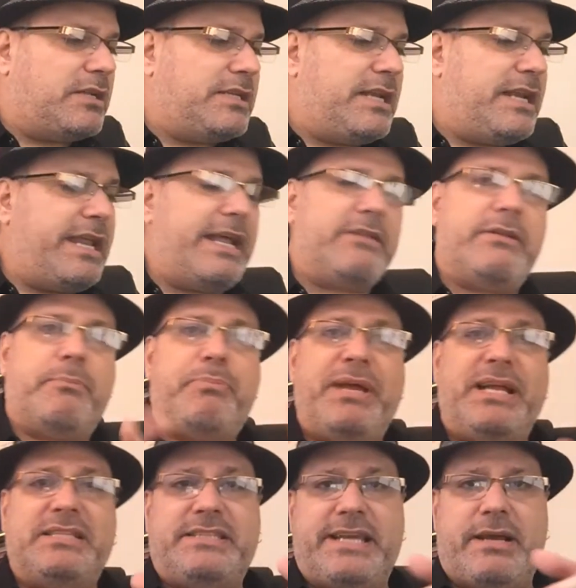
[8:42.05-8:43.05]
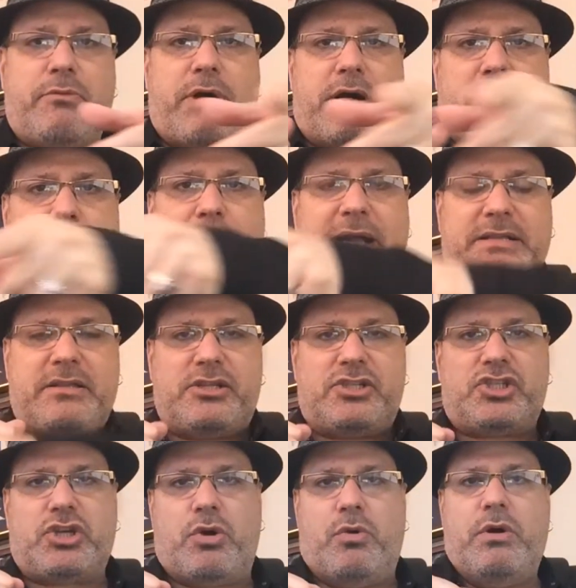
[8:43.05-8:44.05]
London, England. PT, welcome back to the
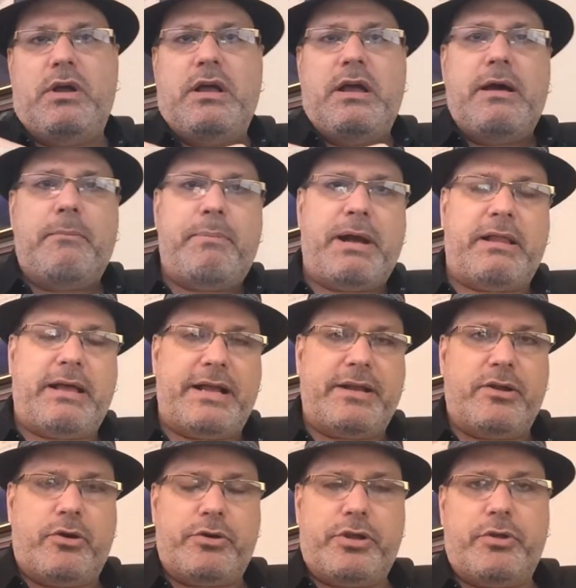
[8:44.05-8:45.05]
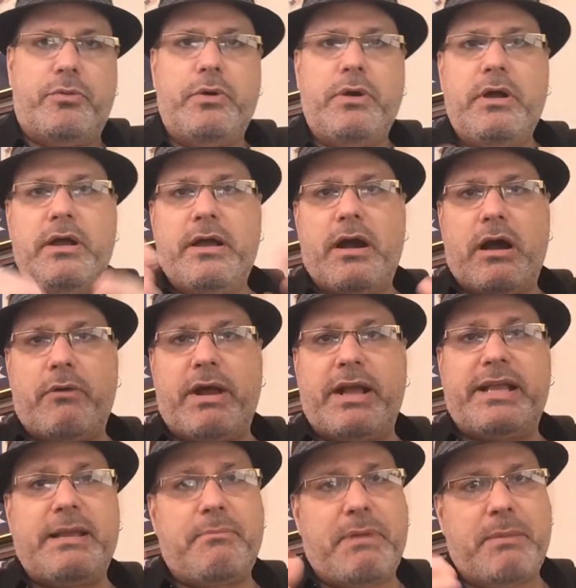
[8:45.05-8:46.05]
show. Pal, I know you. All
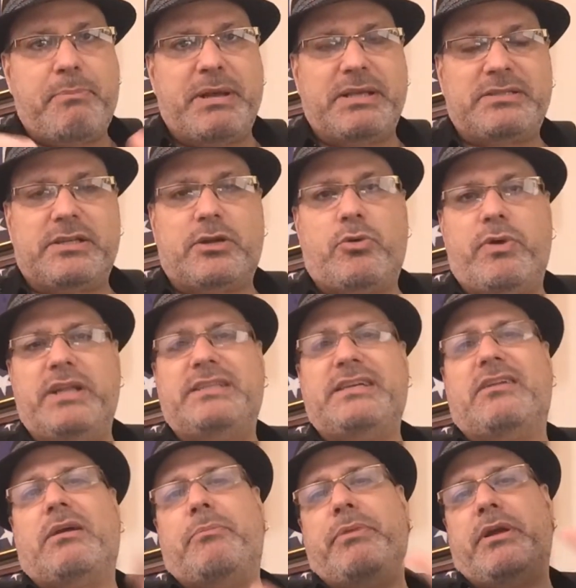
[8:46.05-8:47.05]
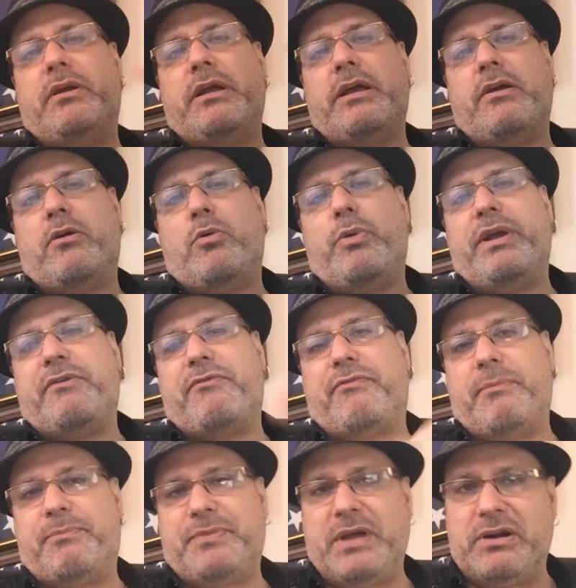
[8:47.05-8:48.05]
right, give my best to the Queen Tiberia a week
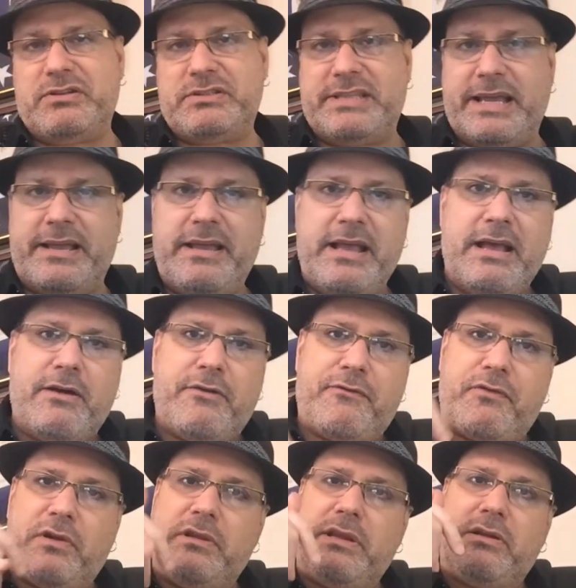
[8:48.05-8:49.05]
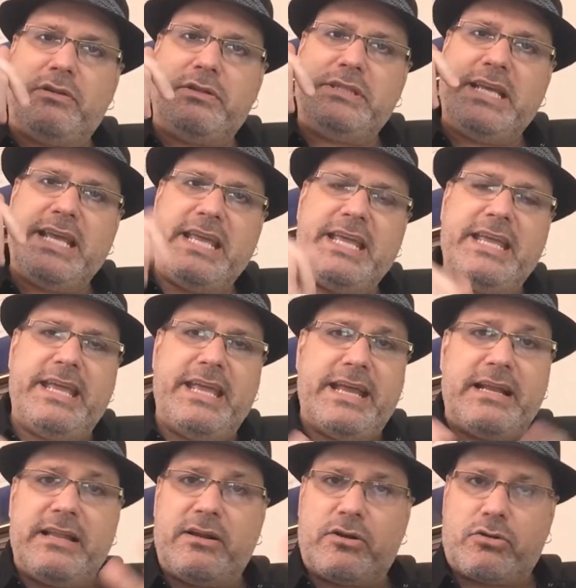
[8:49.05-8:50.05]
from Thursday for a little tea
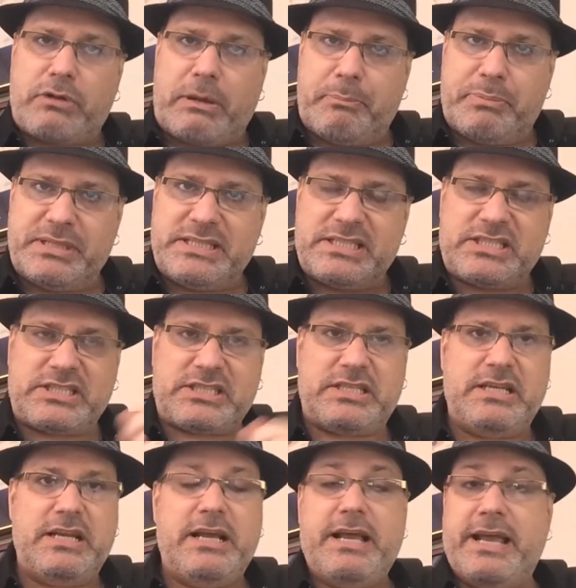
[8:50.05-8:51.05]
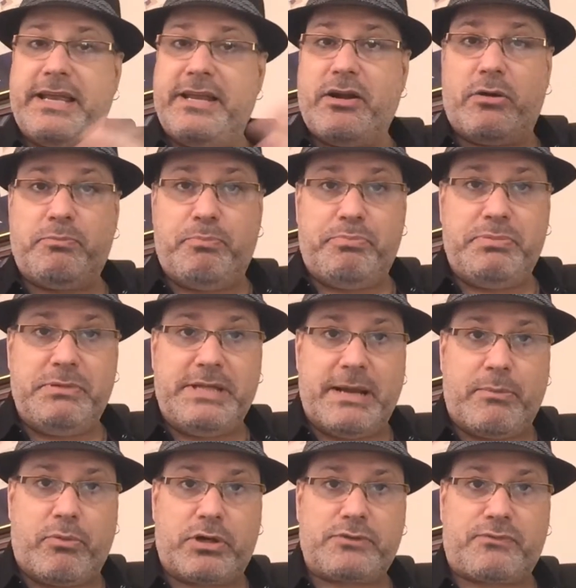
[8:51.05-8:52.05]
and a little crumpets. And you know,
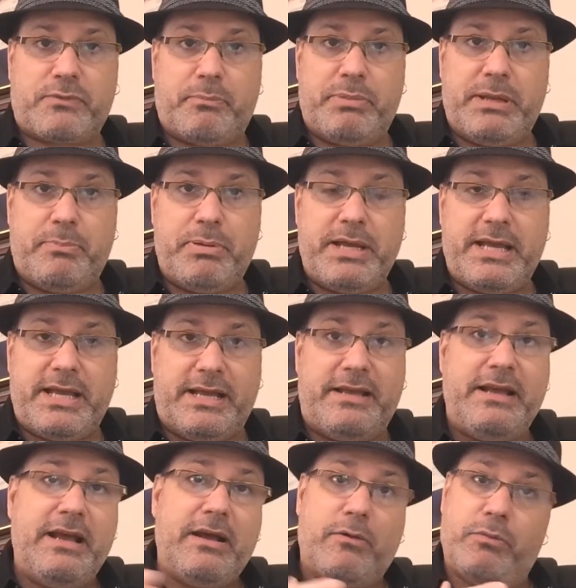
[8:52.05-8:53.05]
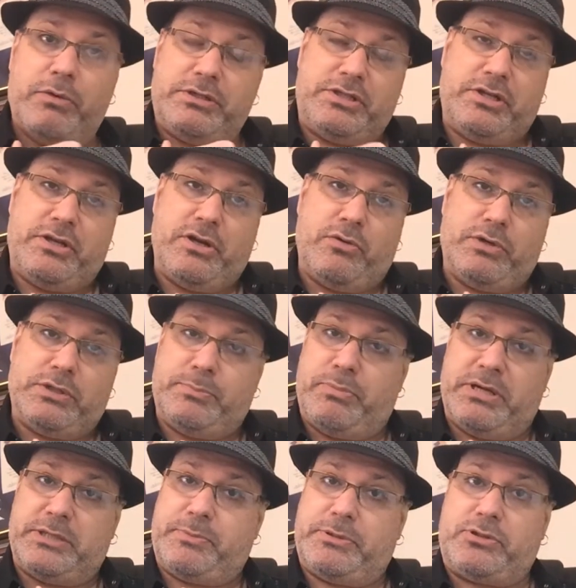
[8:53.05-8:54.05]
Deb works for BP, which you know is
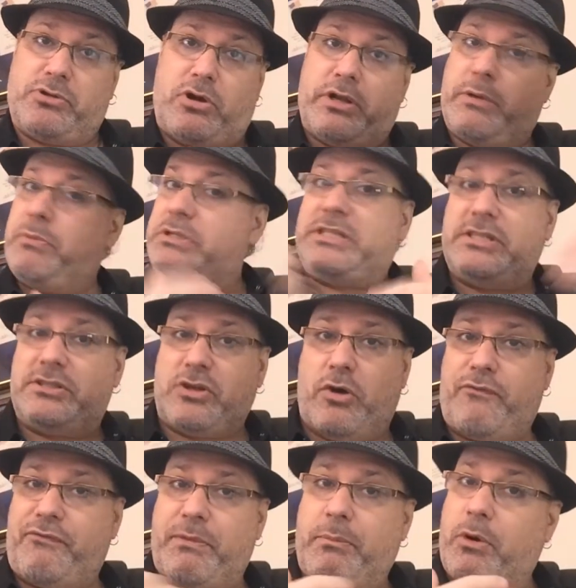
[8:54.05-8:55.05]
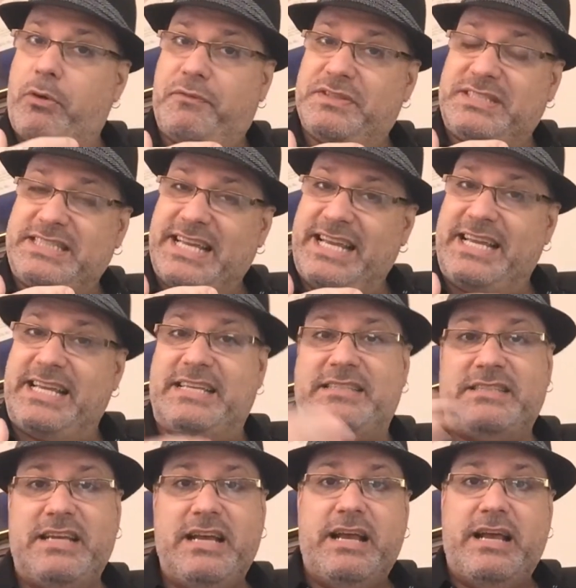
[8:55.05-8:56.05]
British Petroleum, which is from
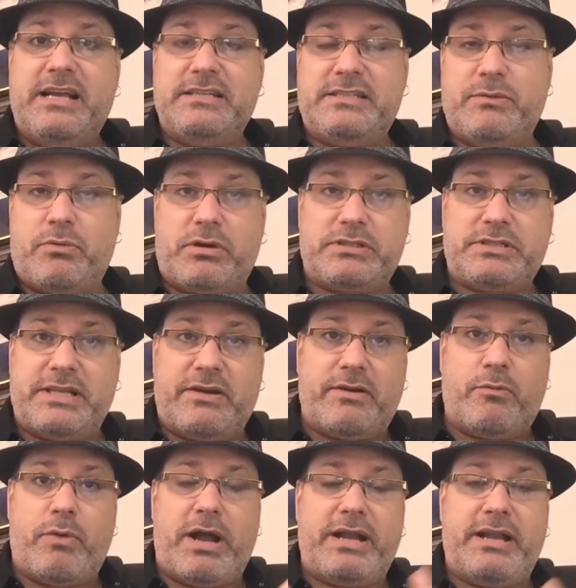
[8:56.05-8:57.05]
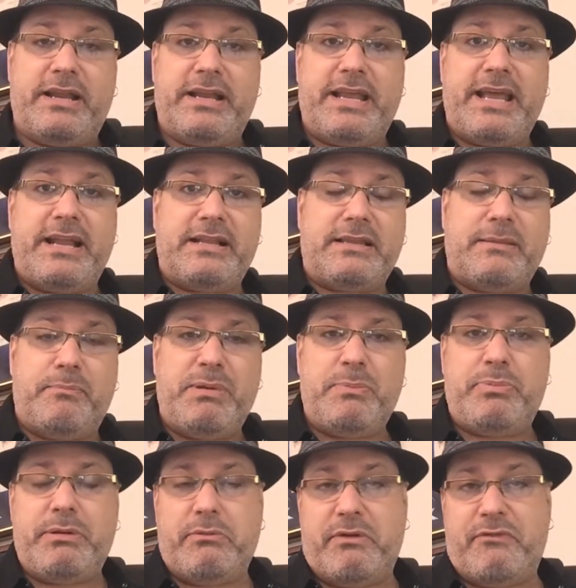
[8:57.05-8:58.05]
overseas. She works there in White, Indiana at the
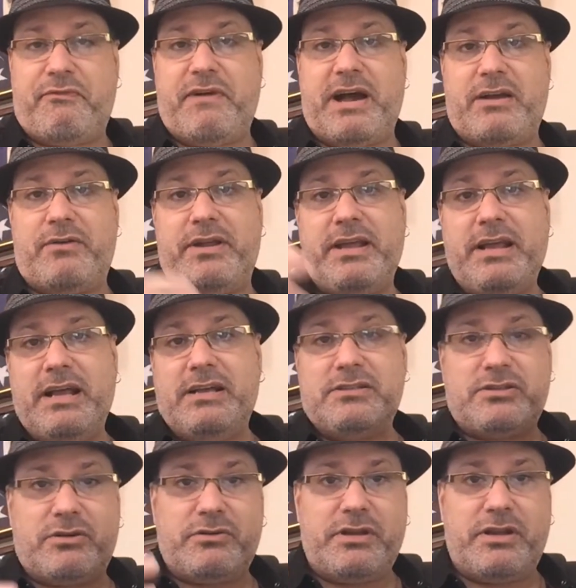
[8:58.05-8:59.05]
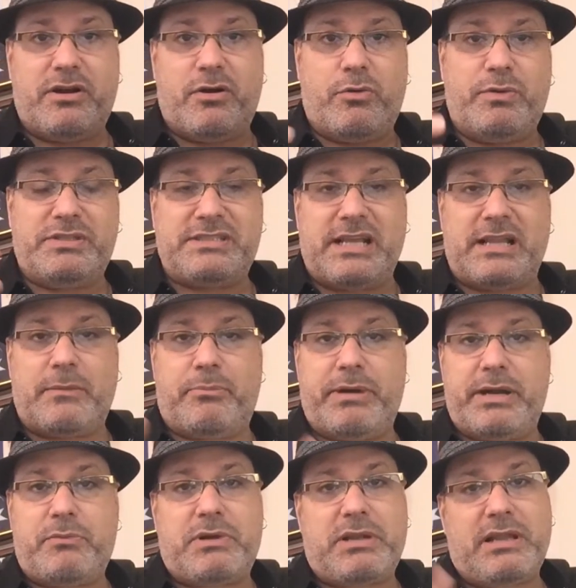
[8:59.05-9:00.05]
BP refinery. So, you know, we
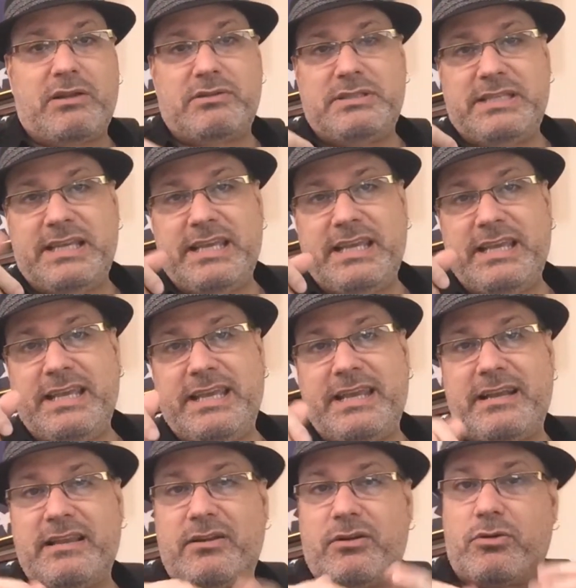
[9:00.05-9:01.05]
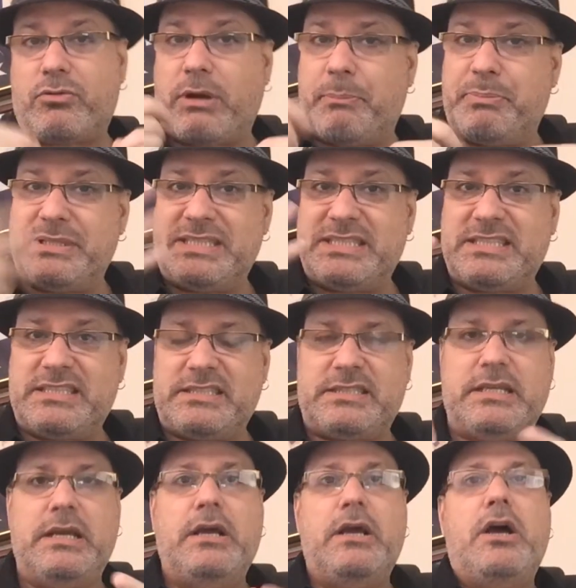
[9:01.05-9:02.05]
celebrate it with a little tea and a little
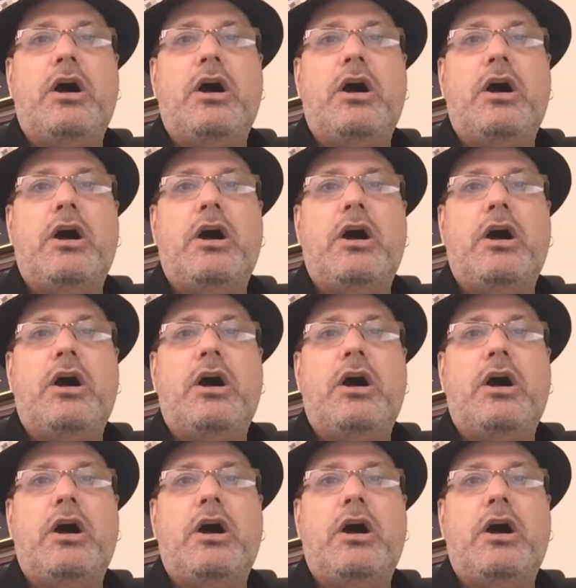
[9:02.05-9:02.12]
crumpets.